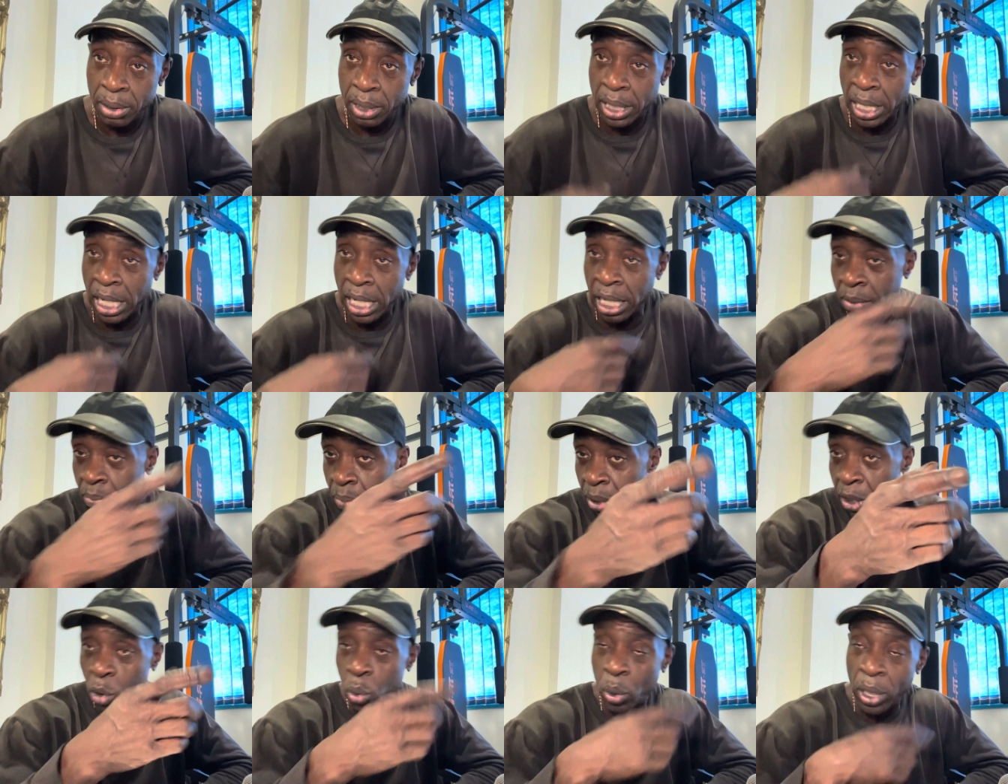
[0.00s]
in
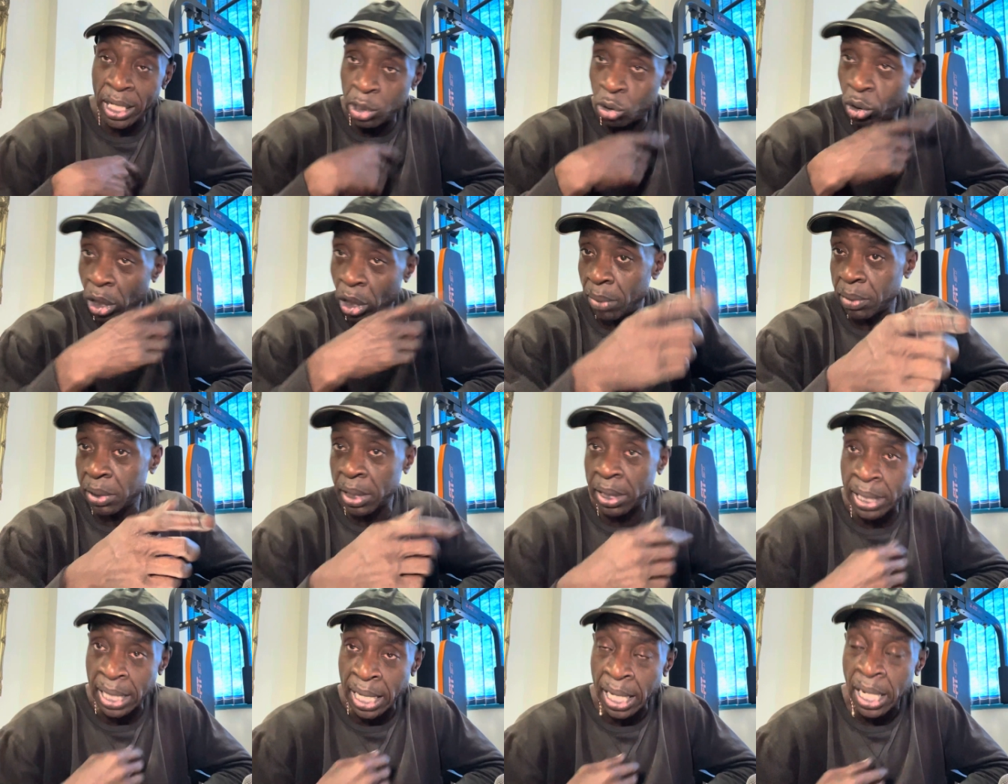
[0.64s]
between trips
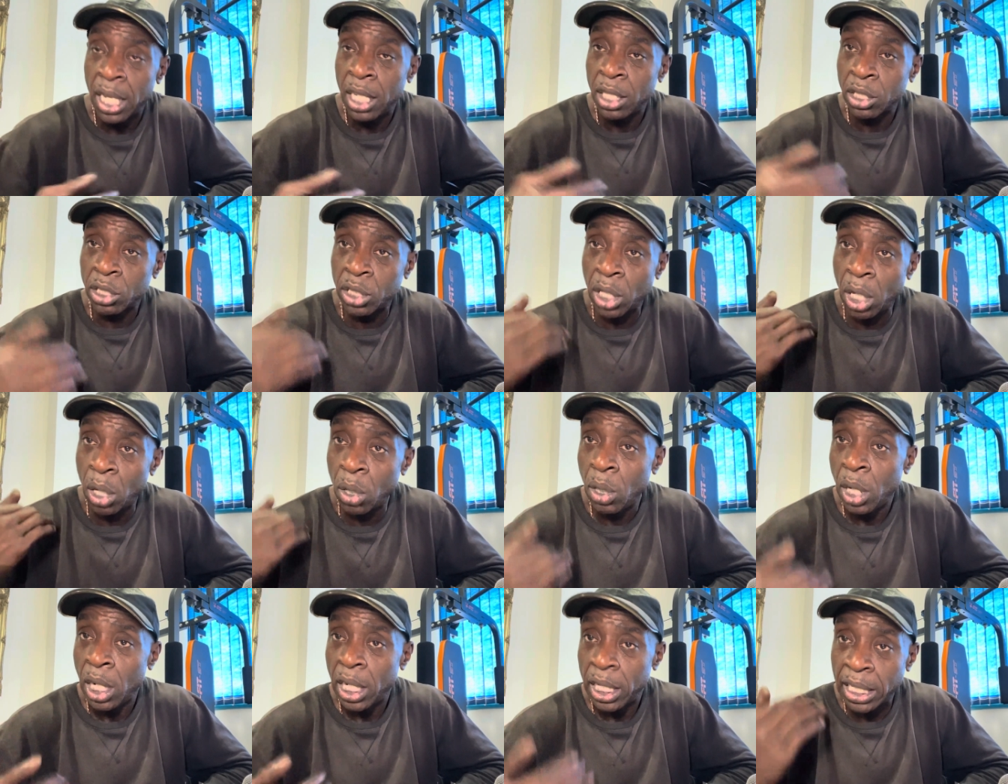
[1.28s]
and that.
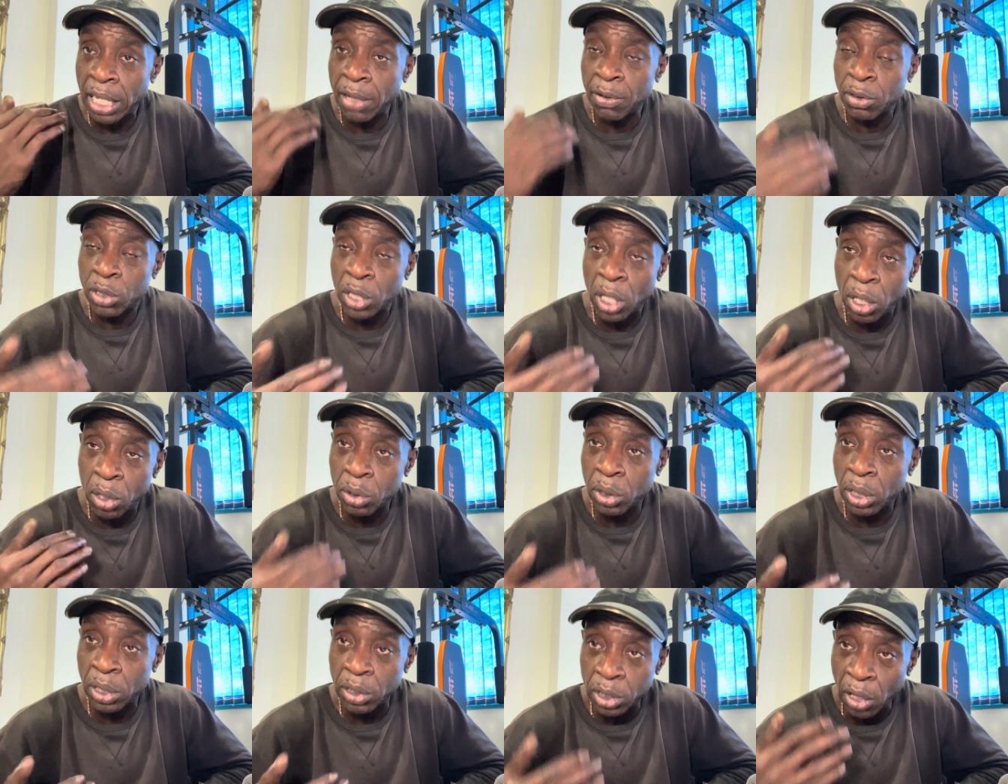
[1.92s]
So
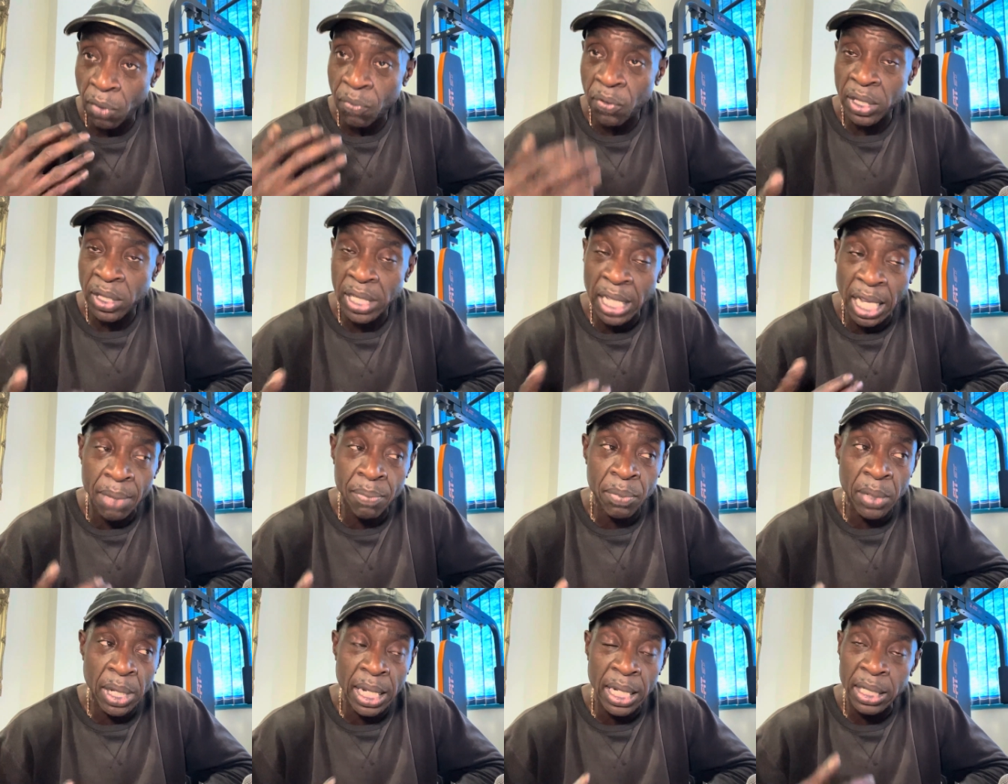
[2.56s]
for
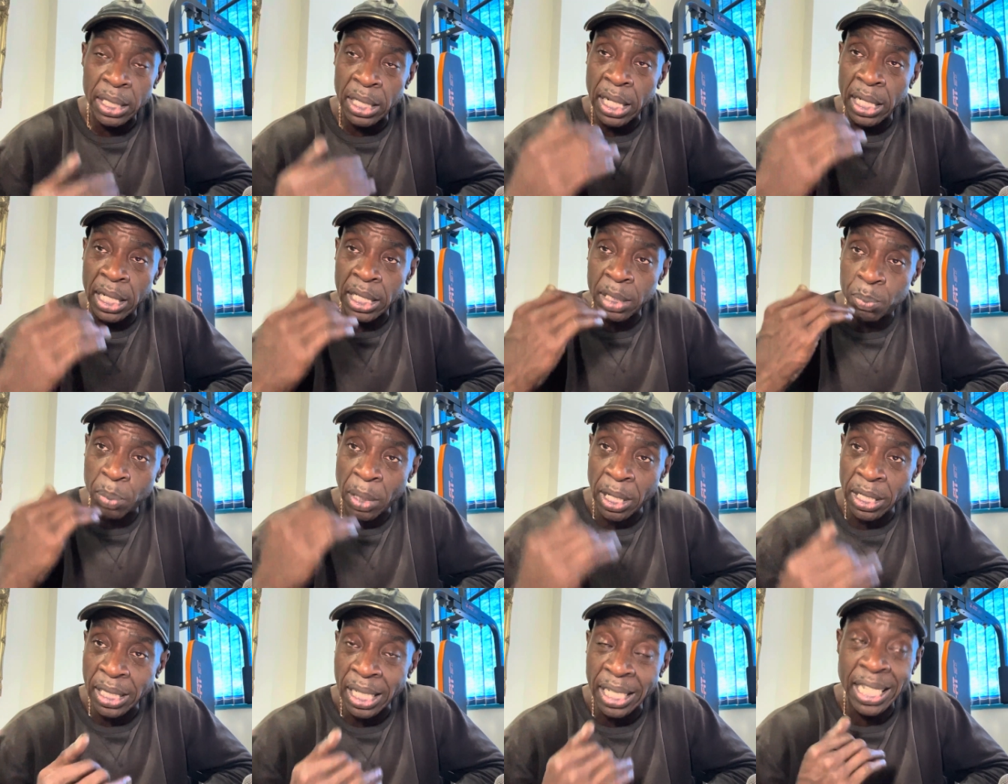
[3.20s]
them, it's
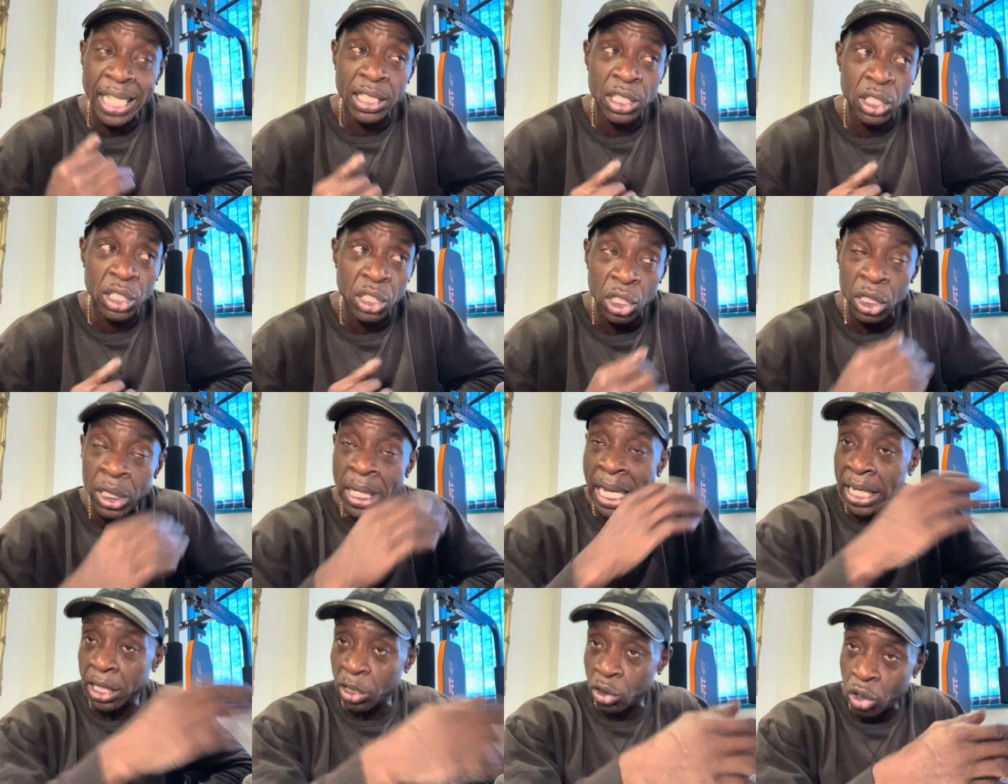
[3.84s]
best they get to the
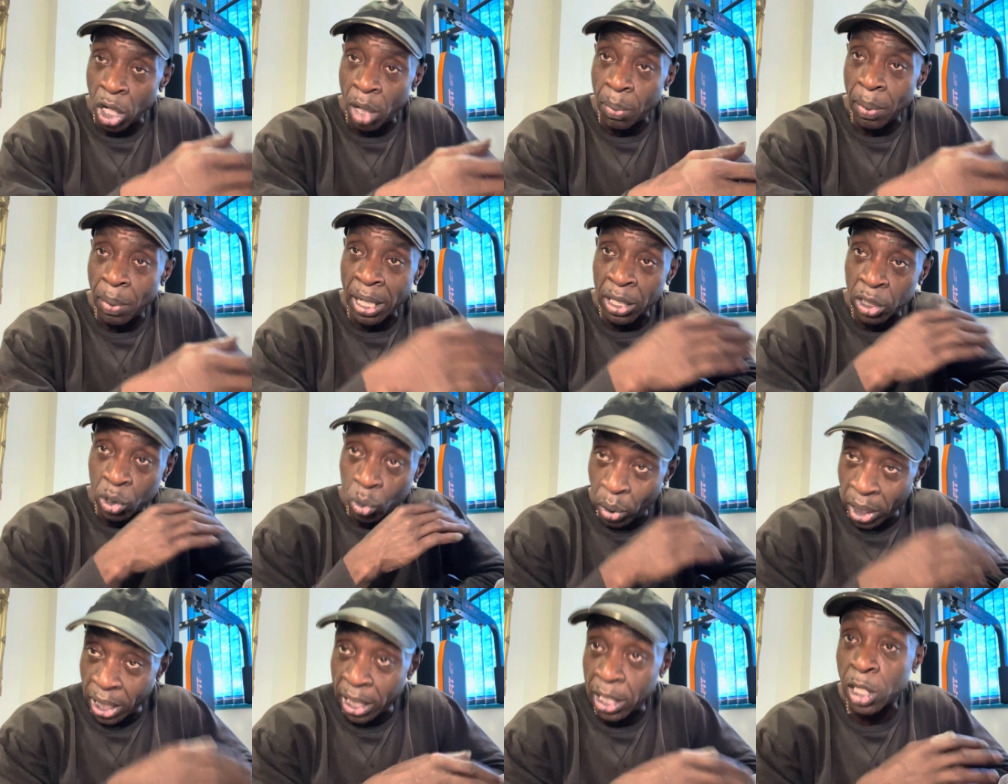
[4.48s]
next job as
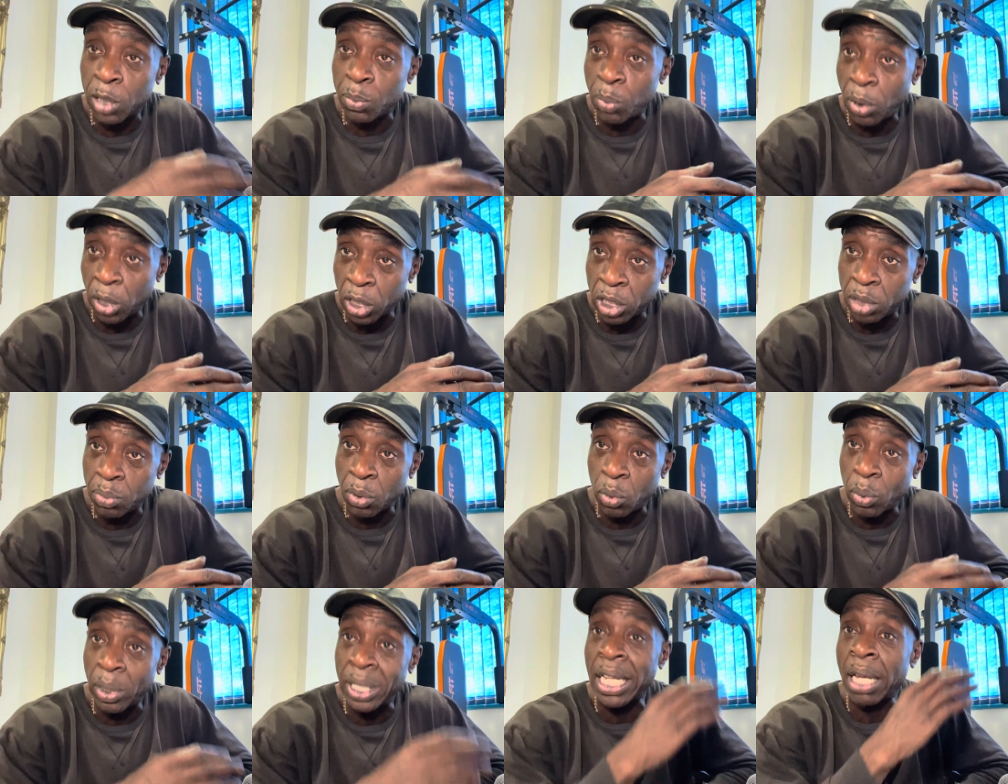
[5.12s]
quickly as
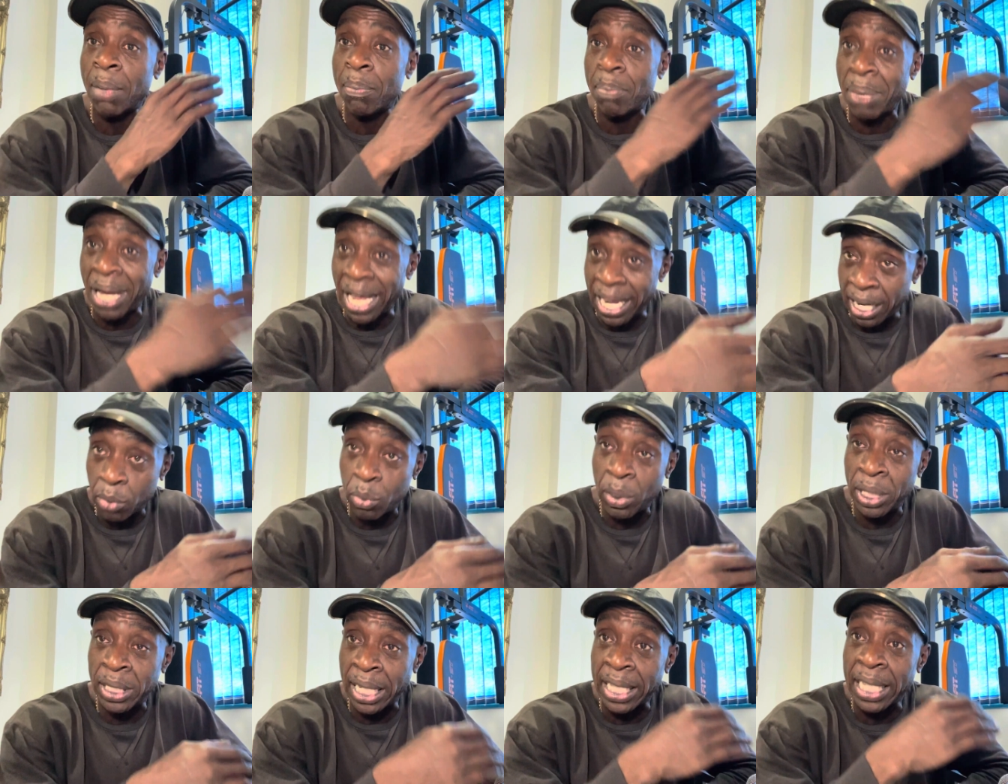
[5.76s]
possible when they
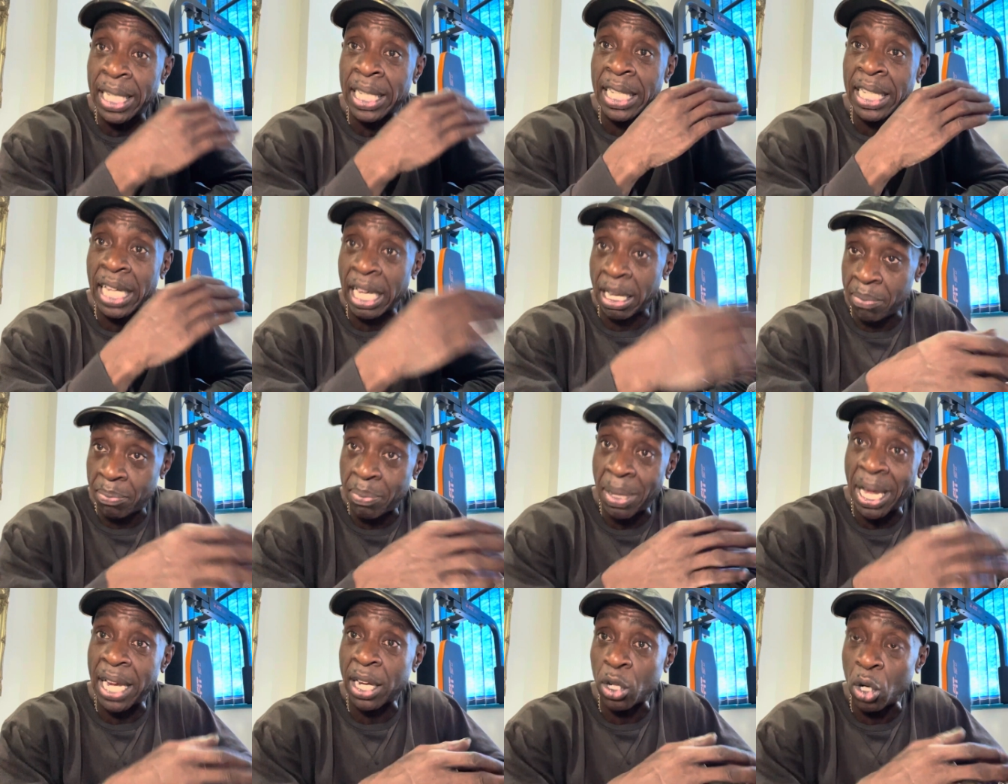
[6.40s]
can get
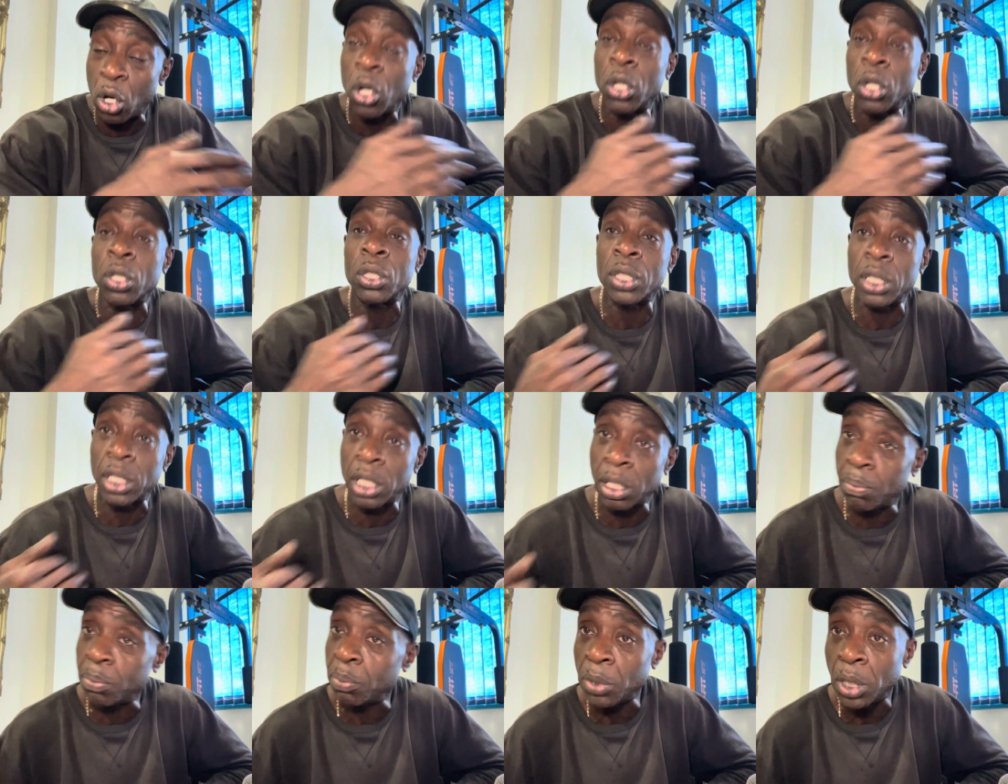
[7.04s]
back onto